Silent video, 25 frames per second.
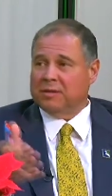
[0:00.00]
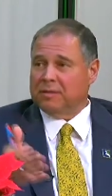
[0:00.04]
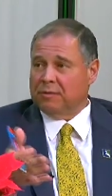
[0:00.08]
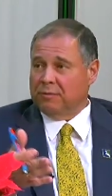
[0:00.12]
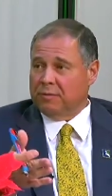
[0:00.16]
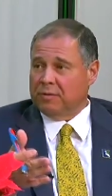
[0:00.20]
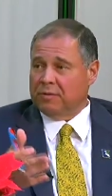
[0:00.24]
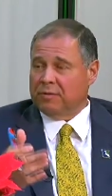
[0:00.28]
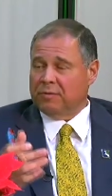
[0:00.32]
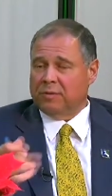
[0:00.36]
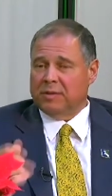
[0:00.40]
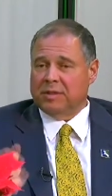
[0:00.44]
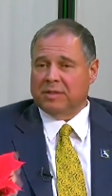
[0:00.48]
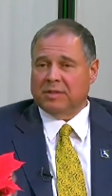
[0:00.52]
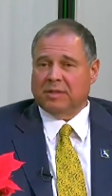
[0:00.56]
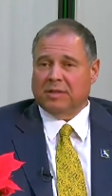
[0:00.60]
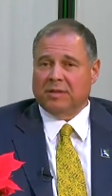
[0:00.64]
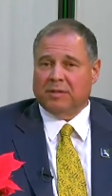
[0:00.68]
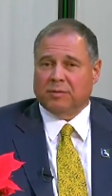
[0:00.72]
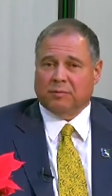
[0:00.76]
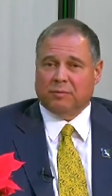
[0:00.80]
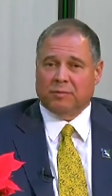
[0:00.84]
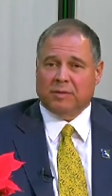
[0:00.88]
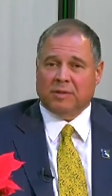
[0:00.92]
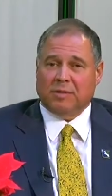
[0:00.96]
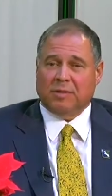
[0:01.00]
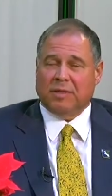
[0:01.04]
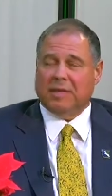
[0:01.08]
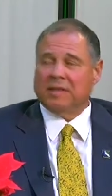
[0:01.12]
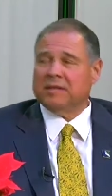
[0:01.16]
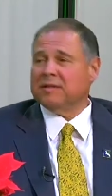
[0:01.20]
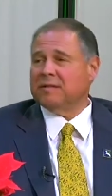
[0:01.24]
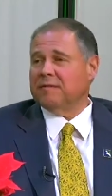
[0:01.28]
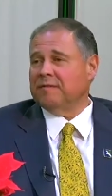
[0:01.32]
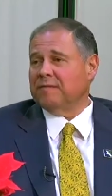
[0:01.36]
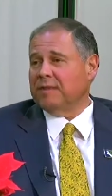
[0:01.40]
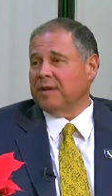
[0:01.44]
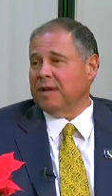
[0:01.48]
there were three seats, was
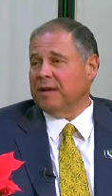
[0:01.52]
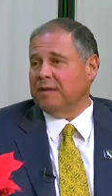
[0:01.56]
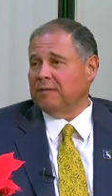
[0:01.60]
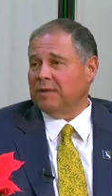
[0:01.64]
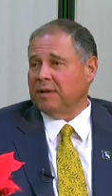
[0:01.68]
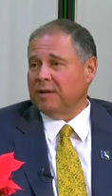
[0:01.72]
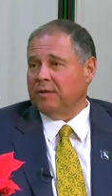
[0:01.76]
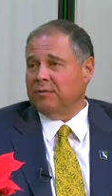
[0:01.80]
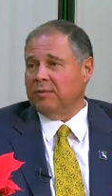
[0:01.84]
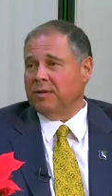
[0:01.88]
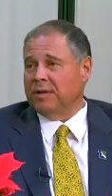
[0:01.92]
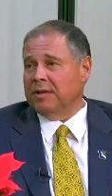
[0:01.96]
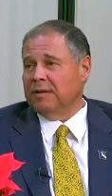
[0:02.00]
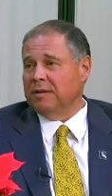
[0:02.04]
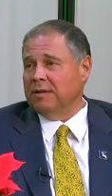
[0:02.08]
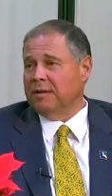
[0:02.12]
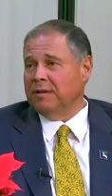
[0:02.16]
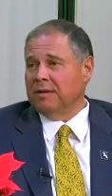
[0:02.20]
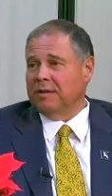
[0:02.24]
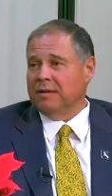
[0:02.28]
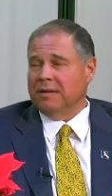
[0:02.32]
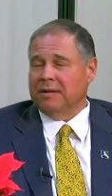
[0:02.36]
less than 500.